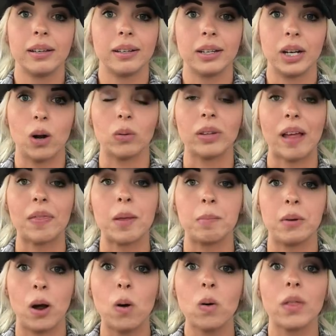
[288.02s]
let
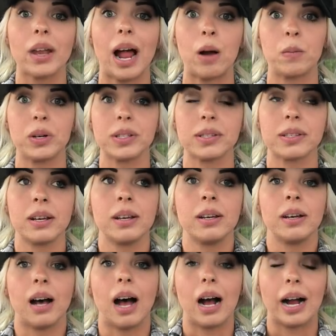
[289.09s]
them know that I was
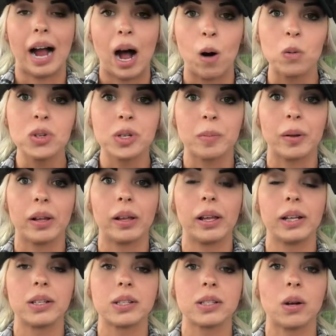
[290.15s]
accountable,
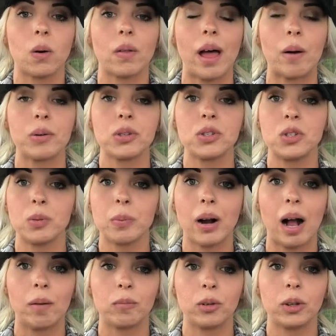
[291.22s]
and so that was super
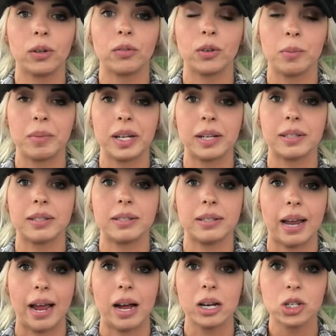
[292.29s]
helpful for me to
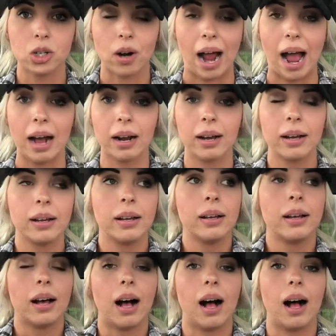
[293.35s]
stay on track.
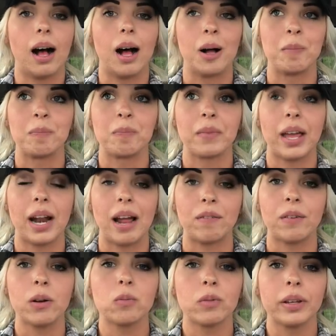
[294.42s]
And I
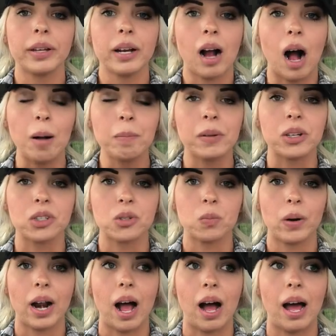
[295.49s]
felt really accomplished
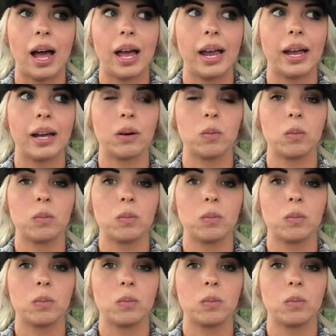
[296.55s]
when I